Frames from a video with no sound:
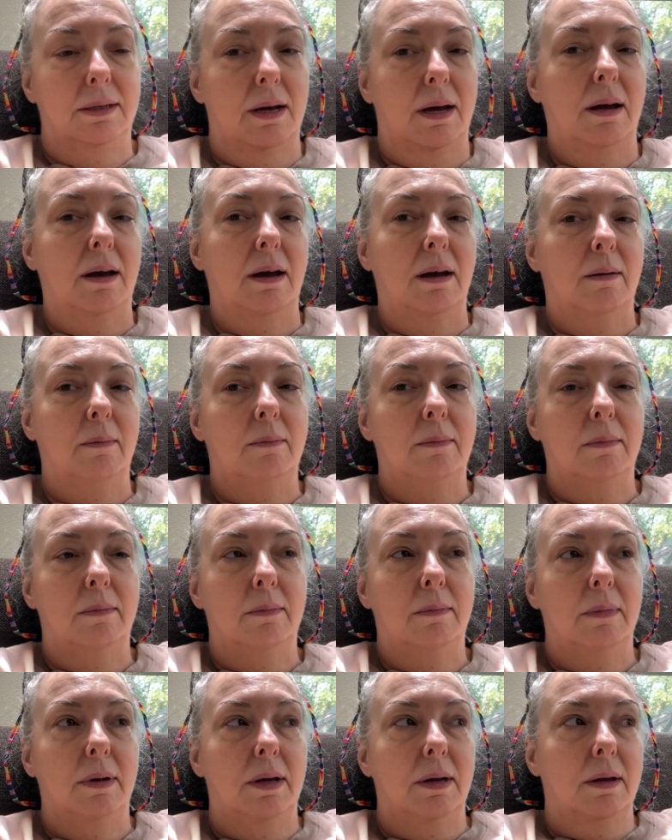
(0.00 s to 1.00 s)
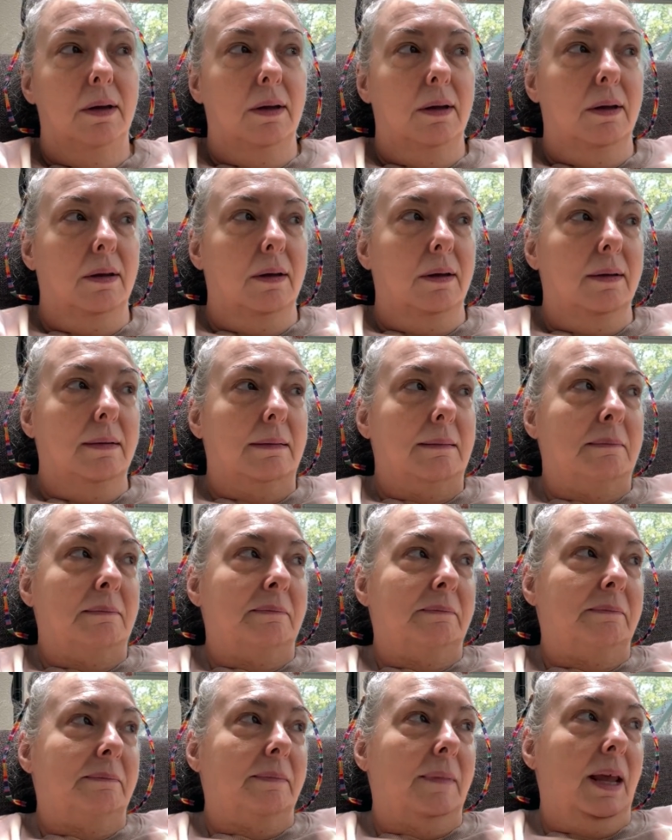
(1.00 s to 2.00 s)
um,
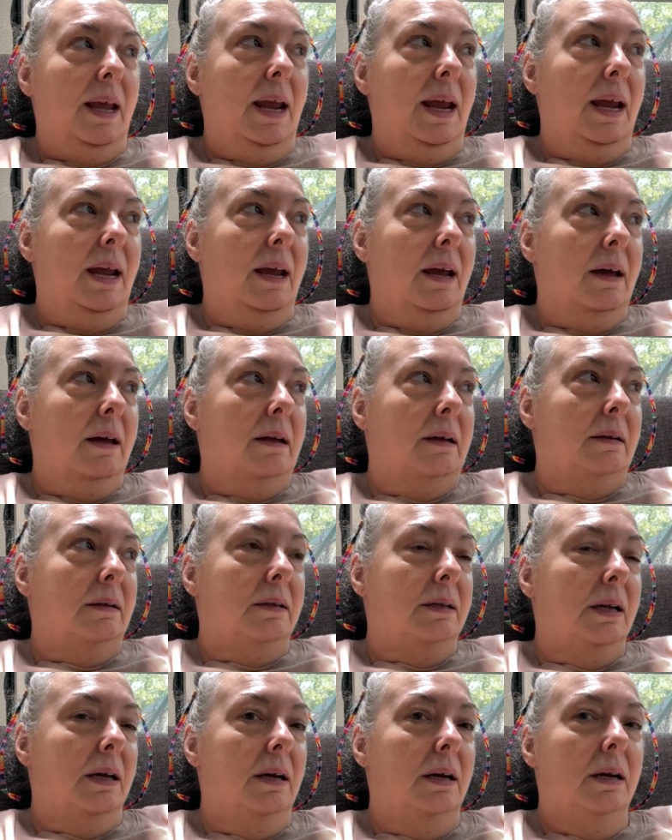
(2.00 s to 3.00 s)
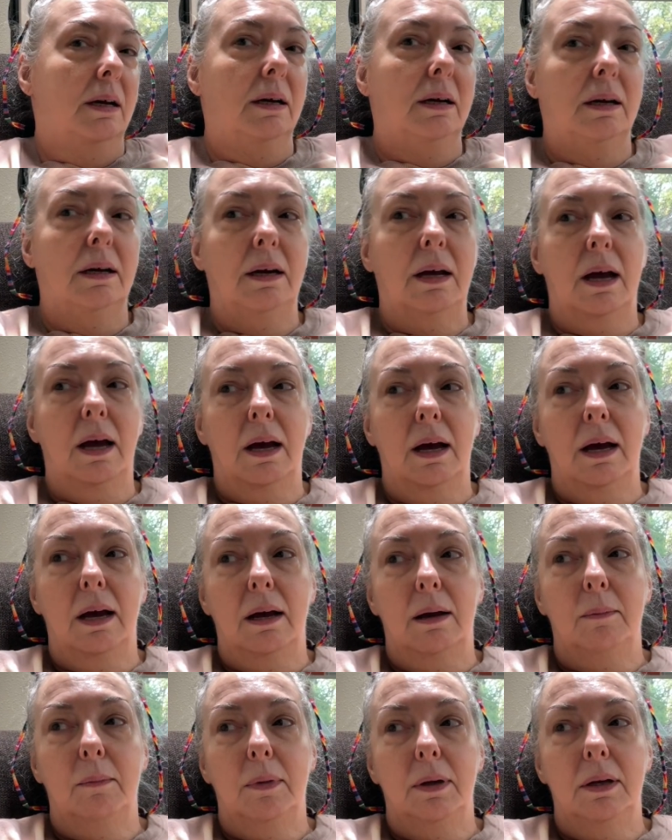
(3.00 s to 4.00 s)
and
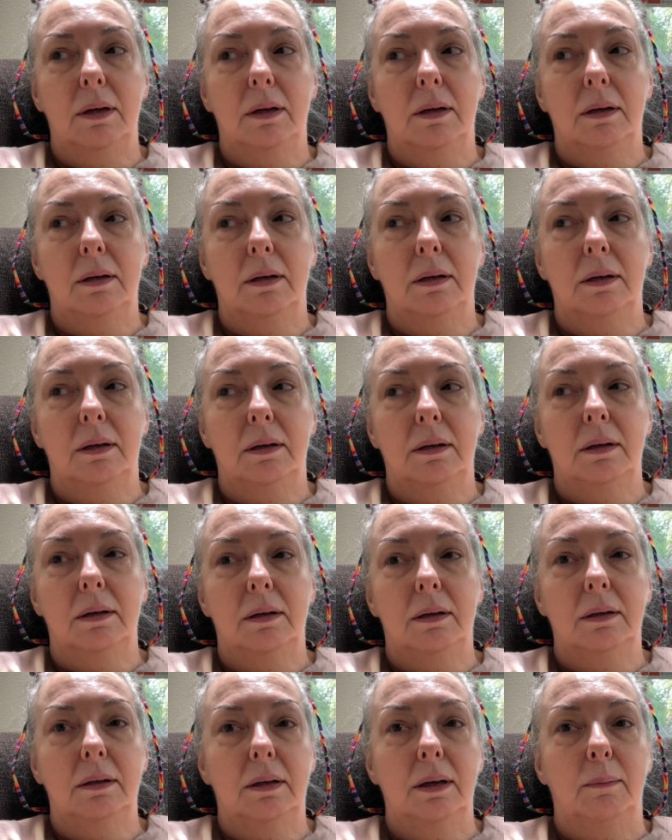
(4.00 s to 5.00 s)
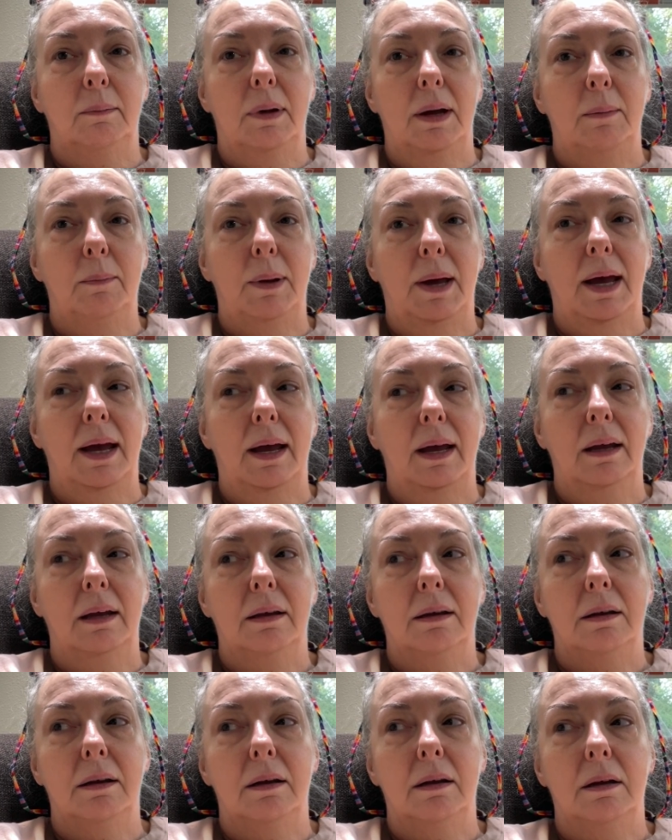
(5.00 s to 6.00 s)
um, get my bag
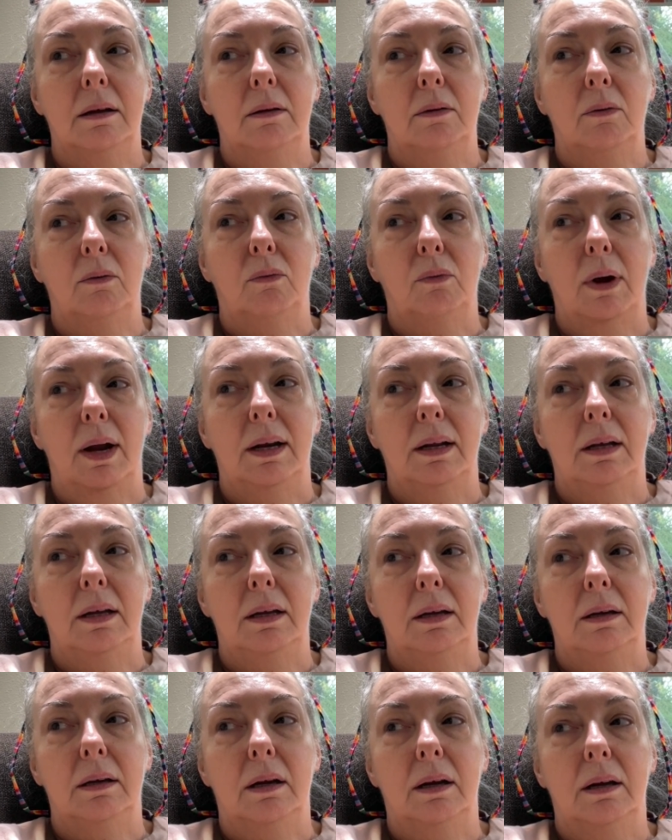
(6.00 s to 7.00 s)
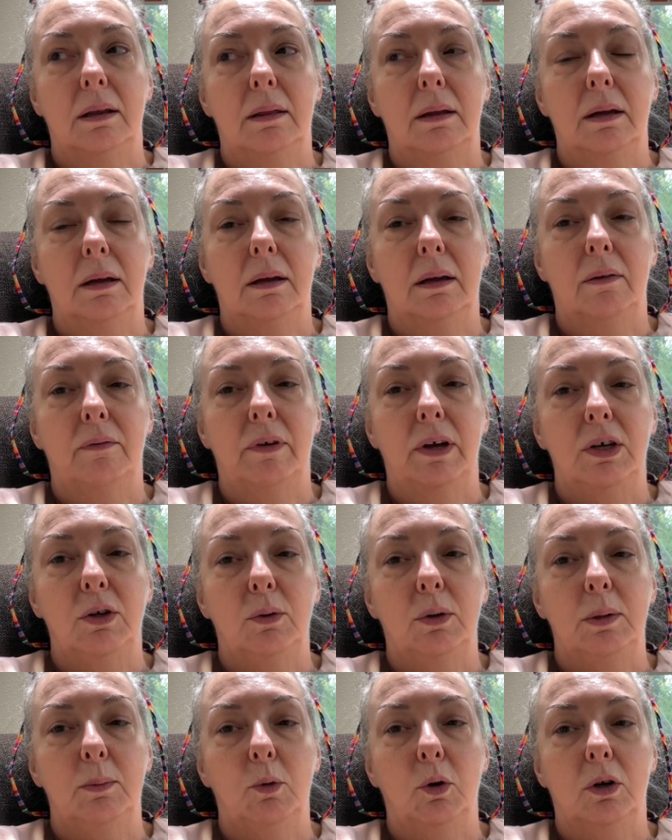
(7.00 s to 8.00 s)
ready. I think if I do
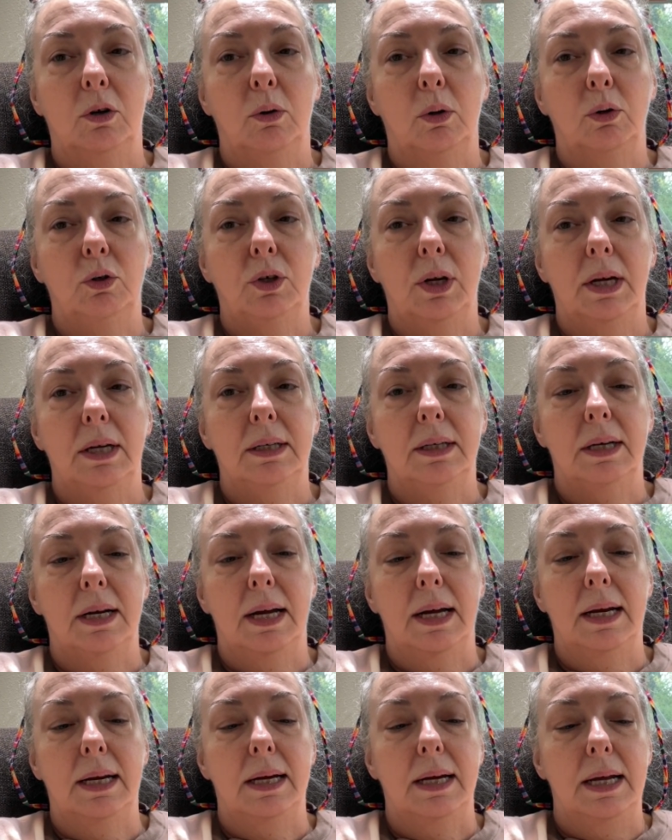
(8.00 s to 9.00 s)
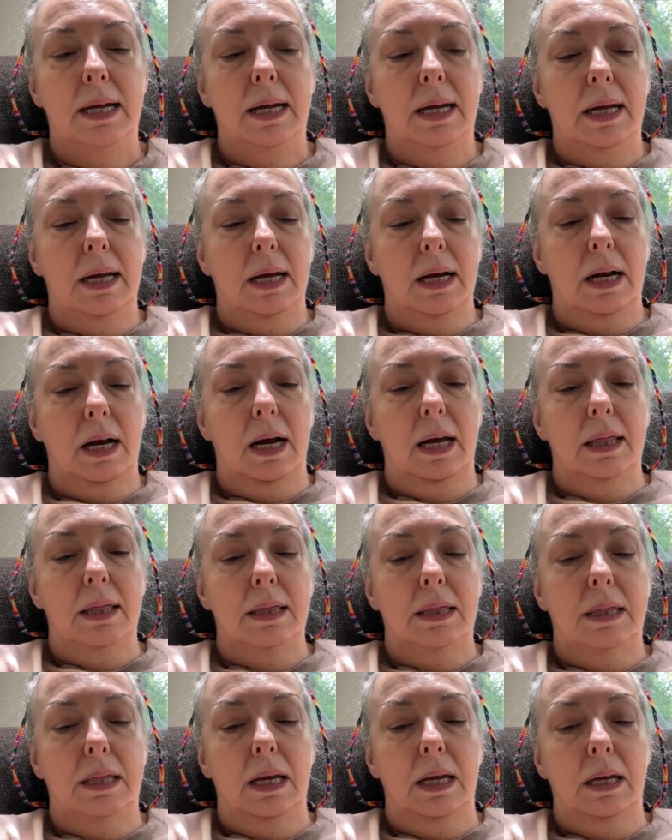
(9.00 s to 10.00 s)
any more crocheting tonight, I
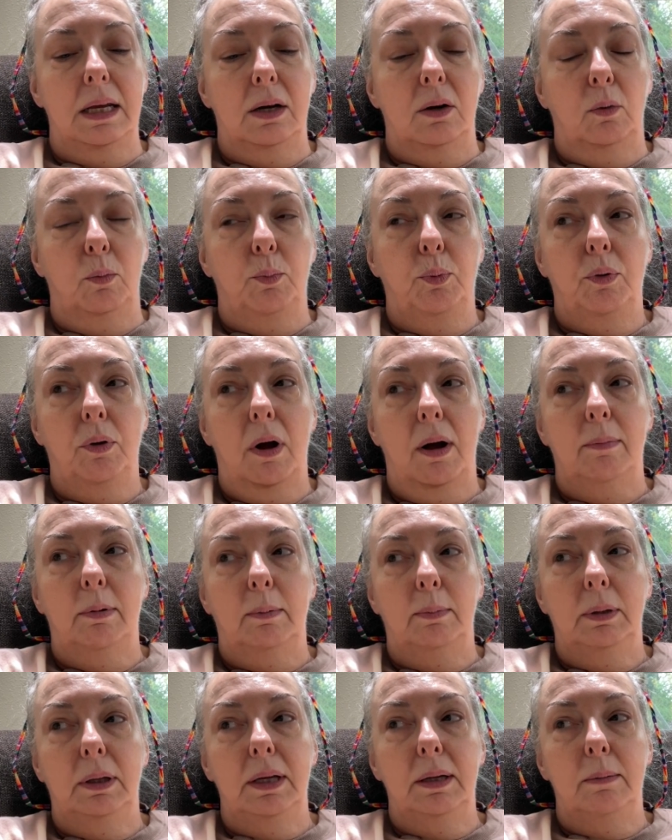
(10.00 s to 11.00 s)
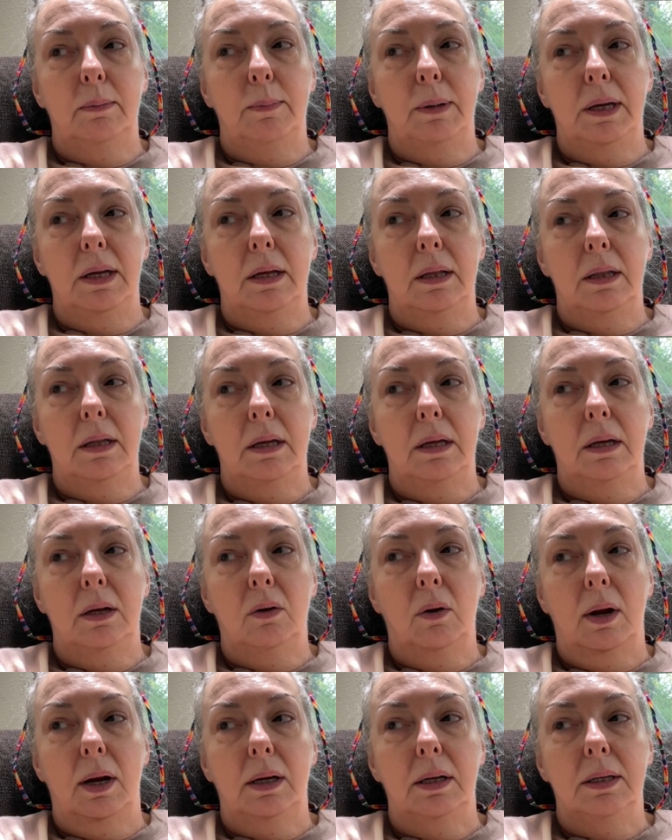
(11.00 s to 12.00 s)
think it'll probably be the
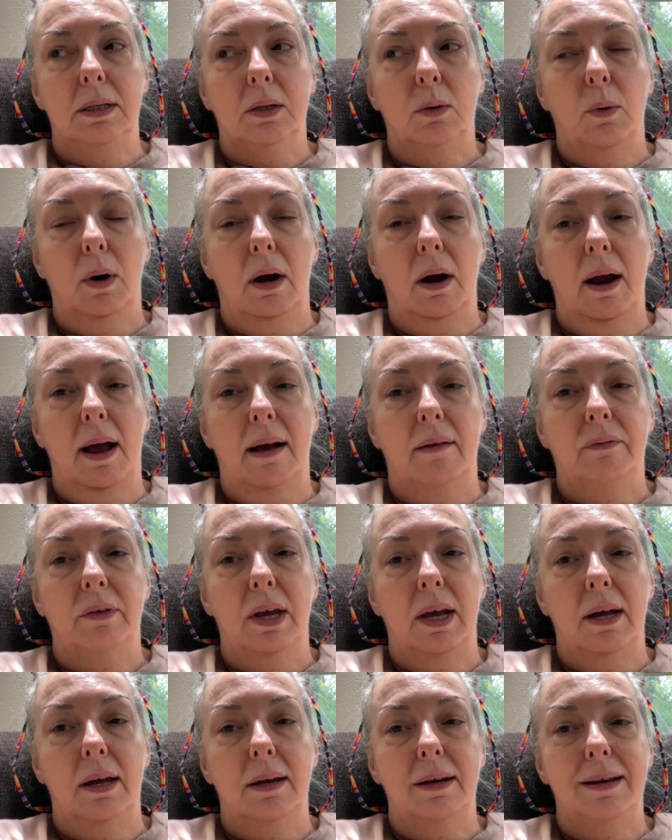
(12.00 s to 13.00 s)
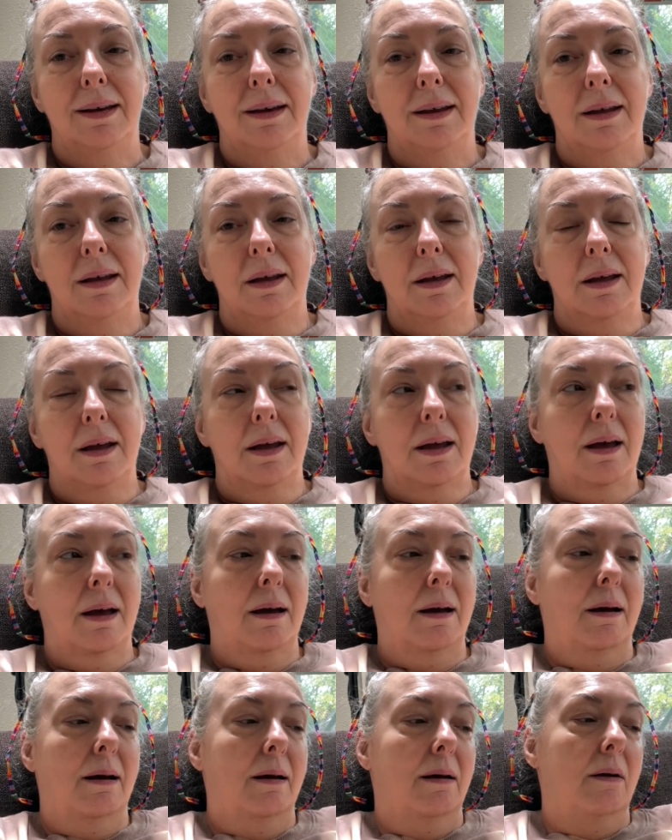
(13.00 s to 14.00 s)
granny square afghan.
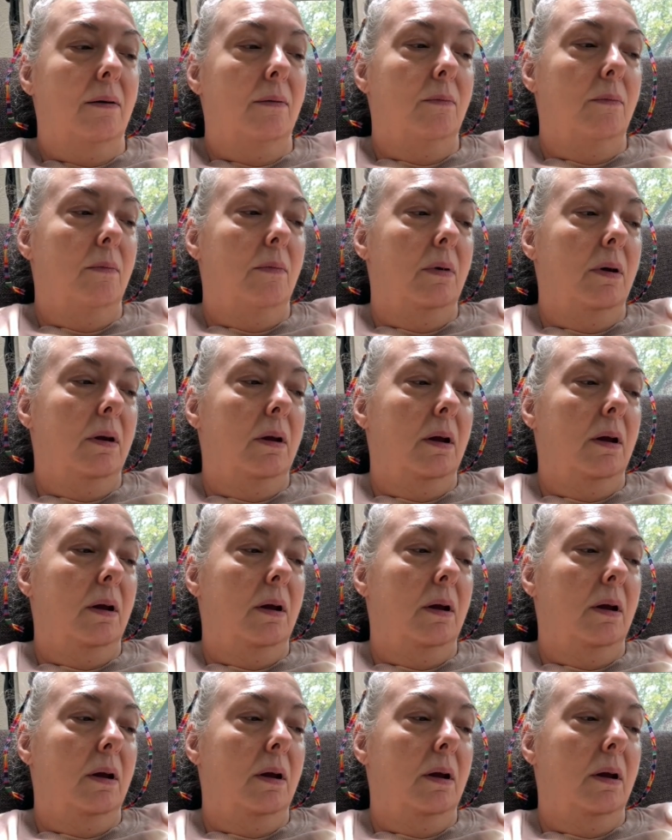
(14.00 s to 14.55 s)
Um,